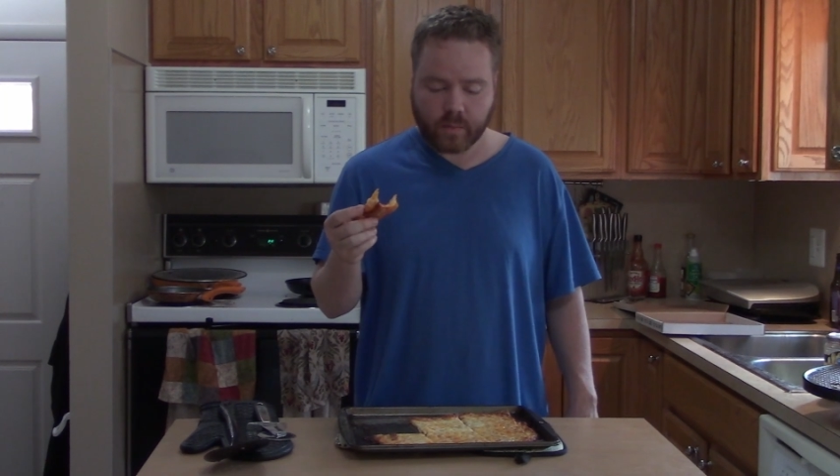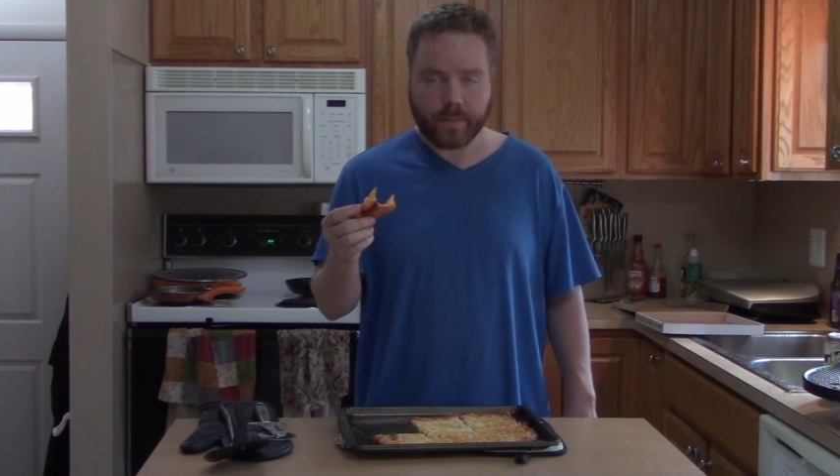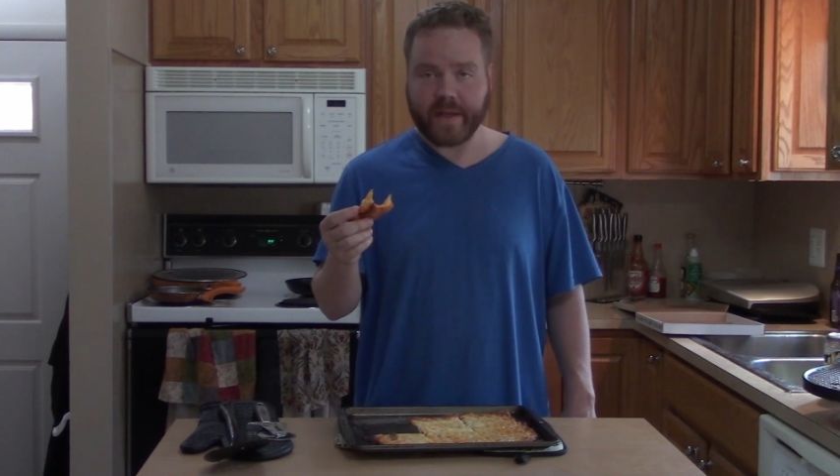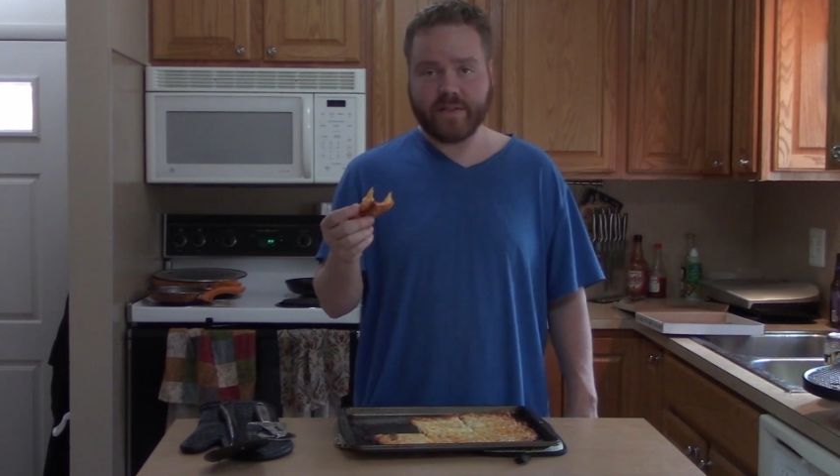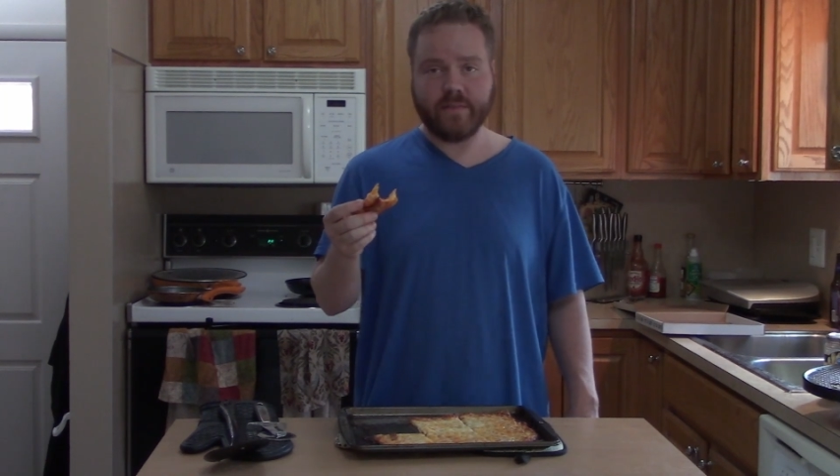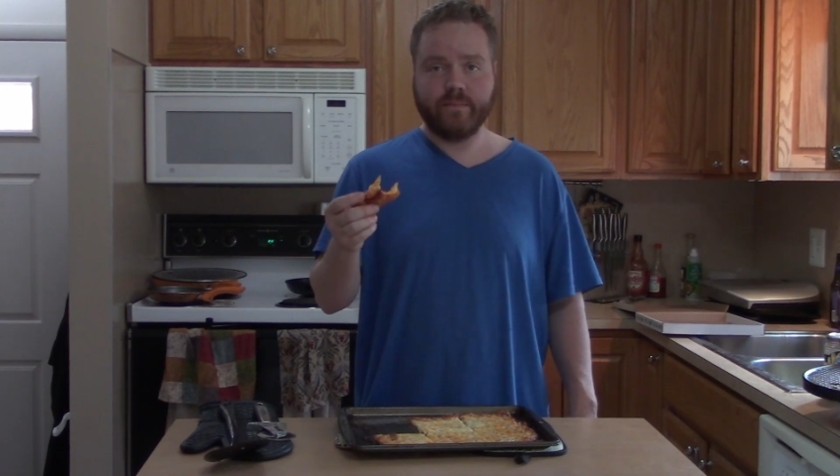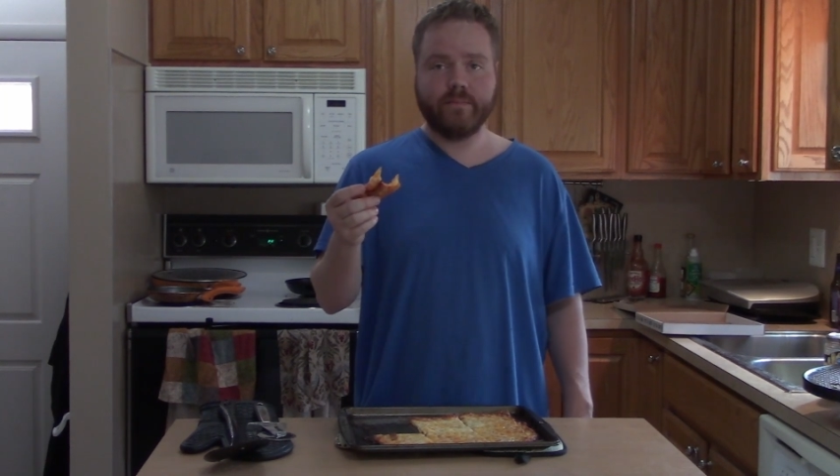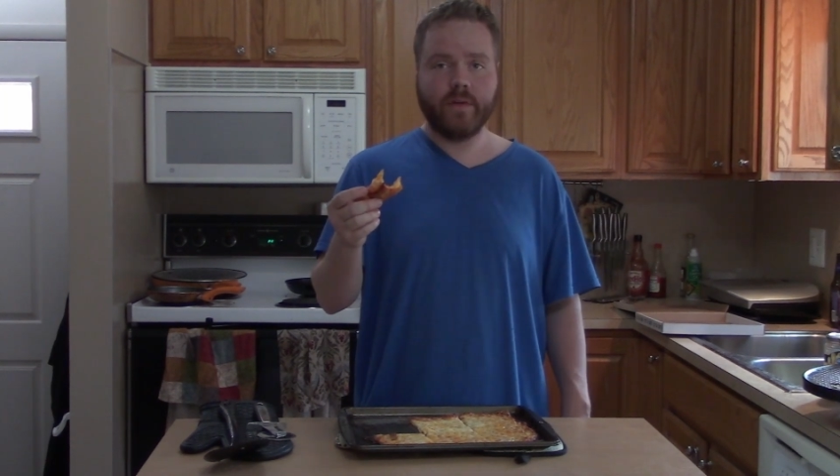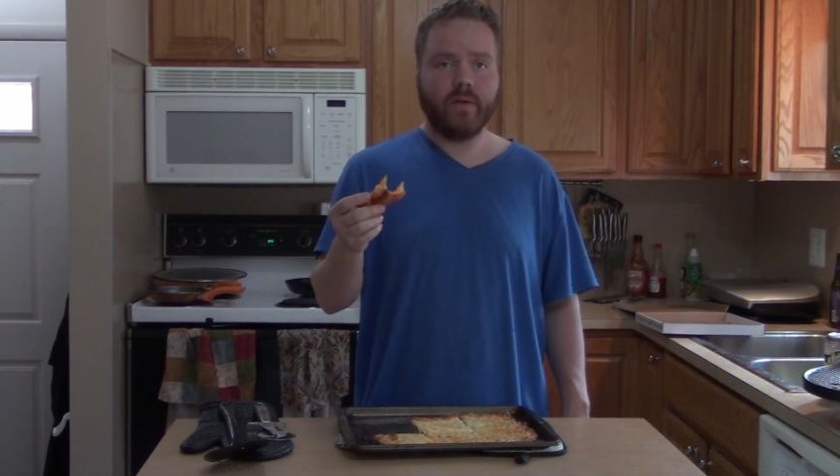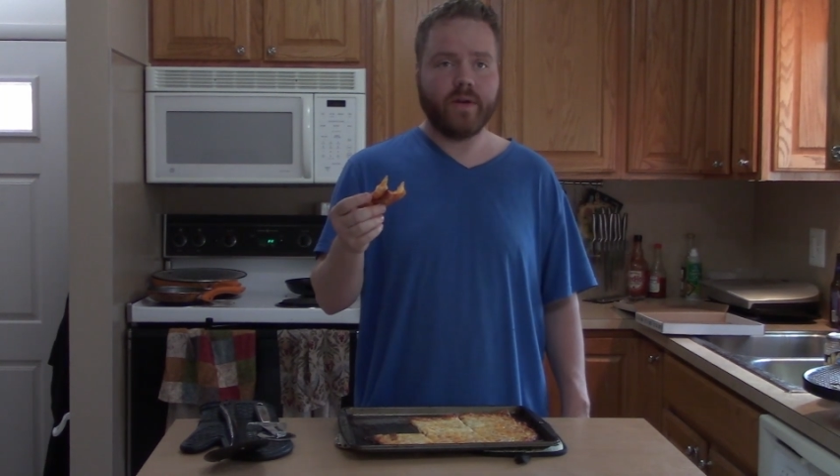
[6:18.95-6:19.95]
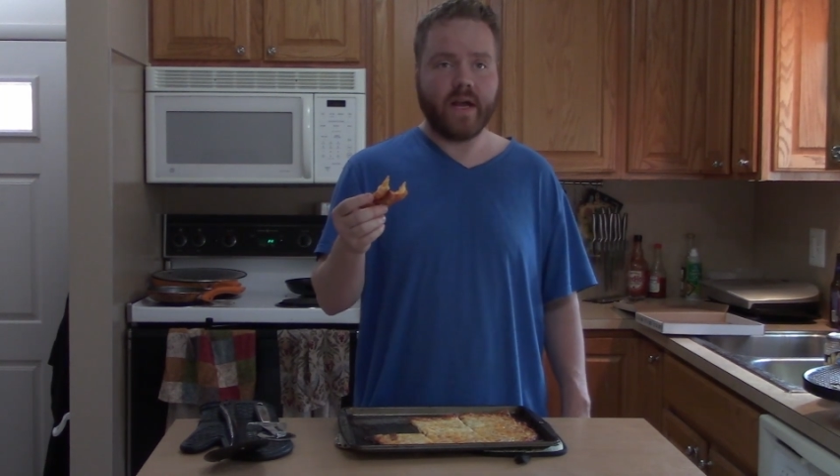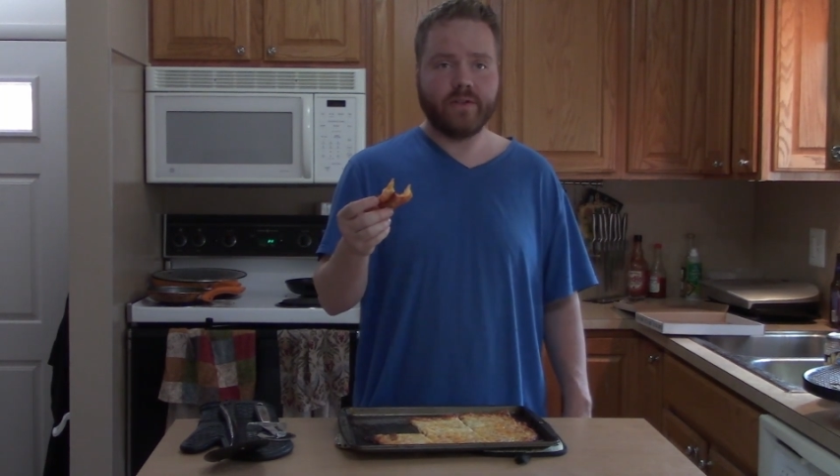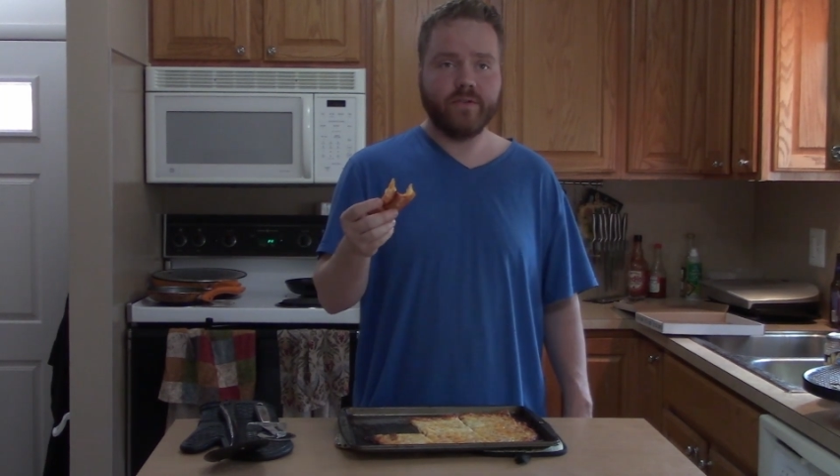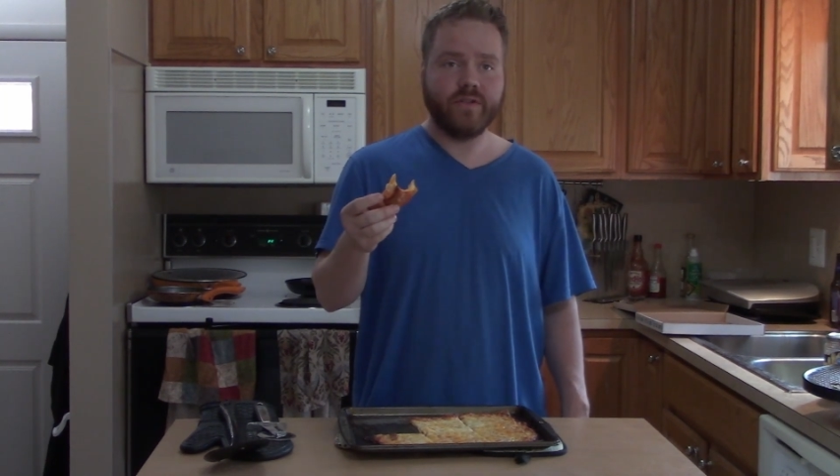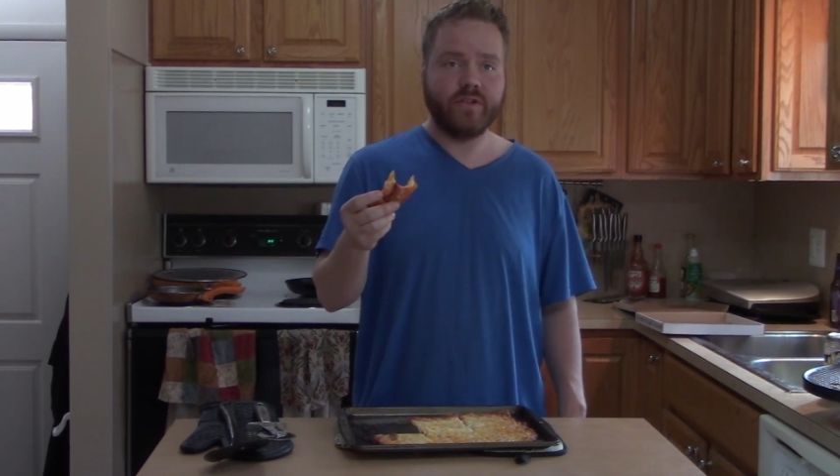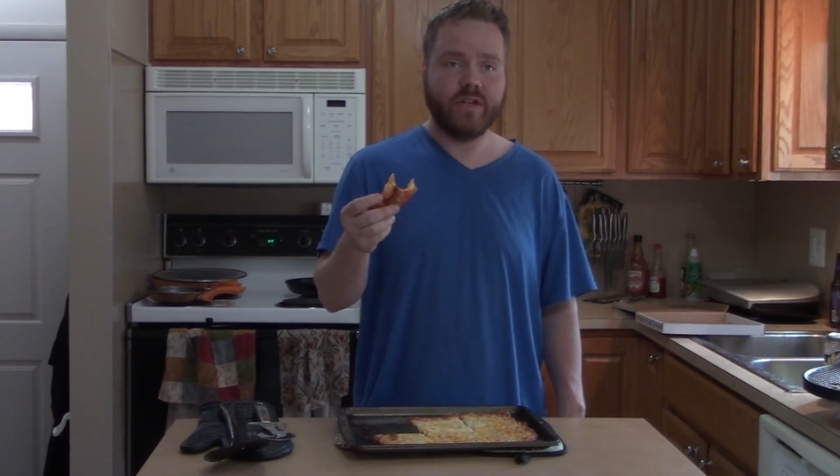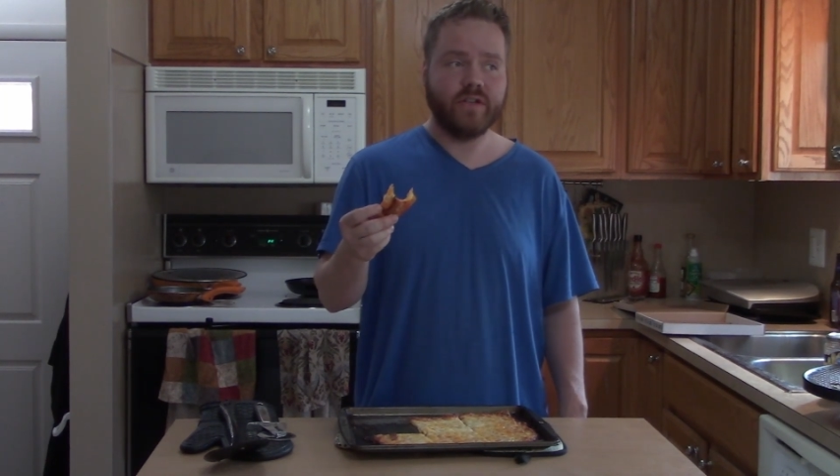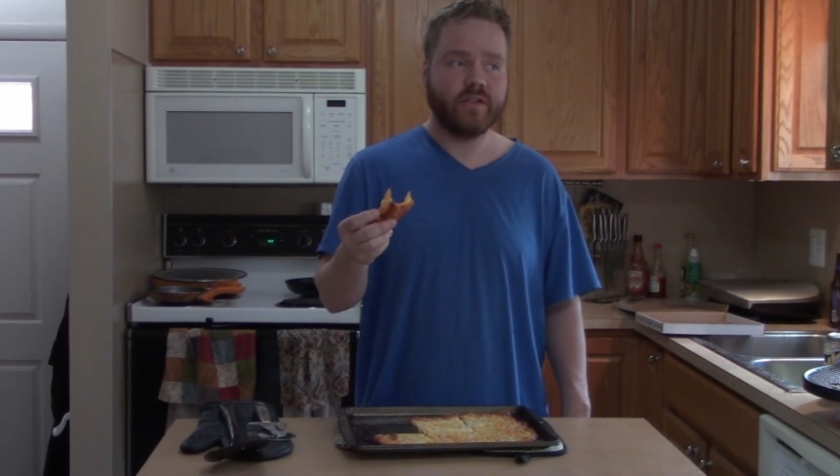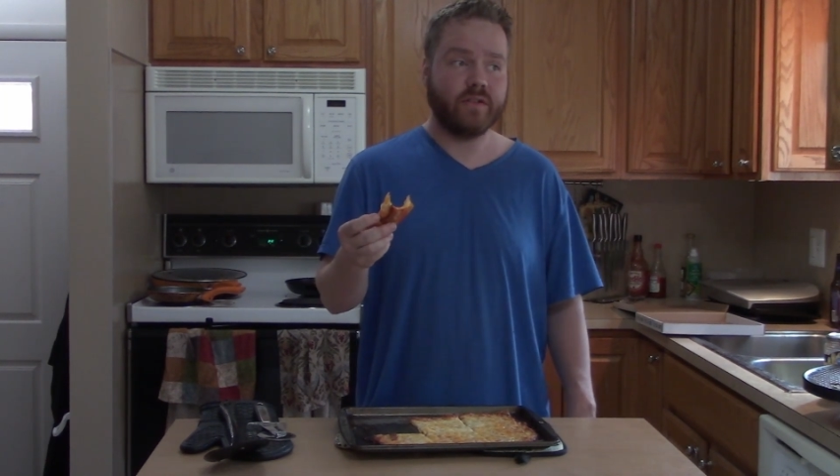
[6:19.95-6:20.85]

we'll make some, you know, nachos and cheese.